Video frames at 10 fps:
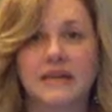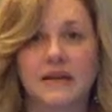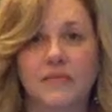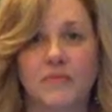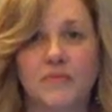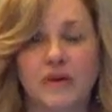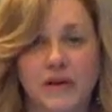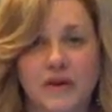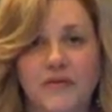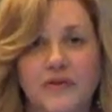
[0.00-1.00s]
in
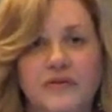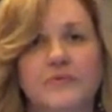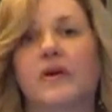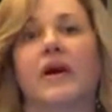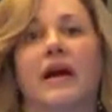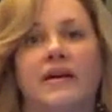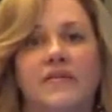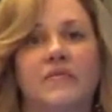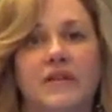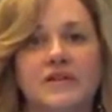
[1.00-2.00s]
interviews where I
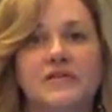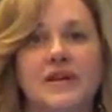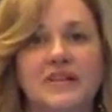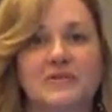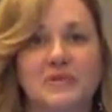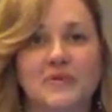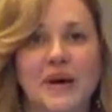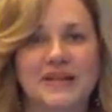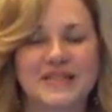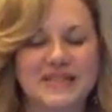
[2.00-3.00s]
really do get some
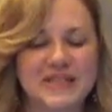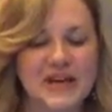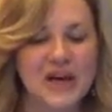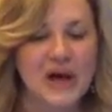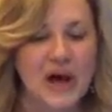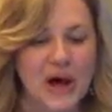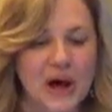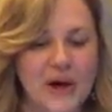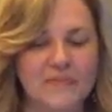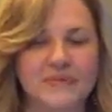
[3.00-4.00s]
responses,
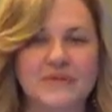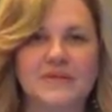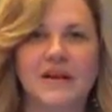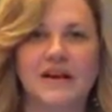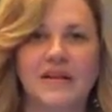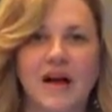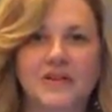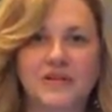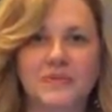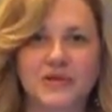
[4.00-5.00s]

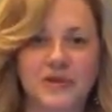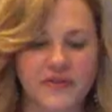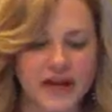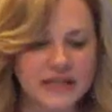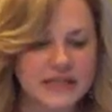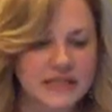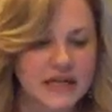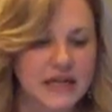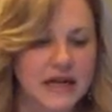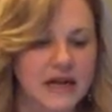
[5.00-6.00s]
long-term surveys,
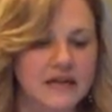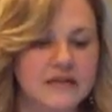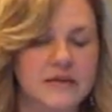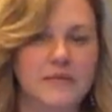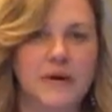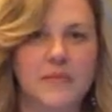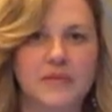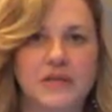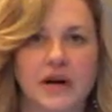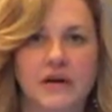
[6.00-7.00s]
some
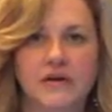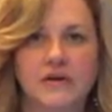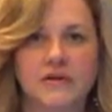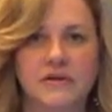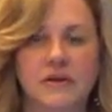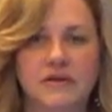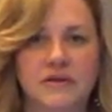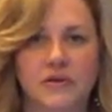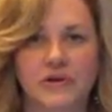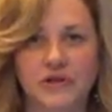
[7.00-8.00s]
published articles
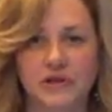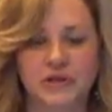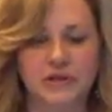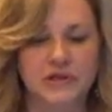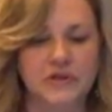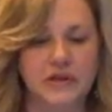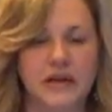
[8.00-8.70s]
or journals,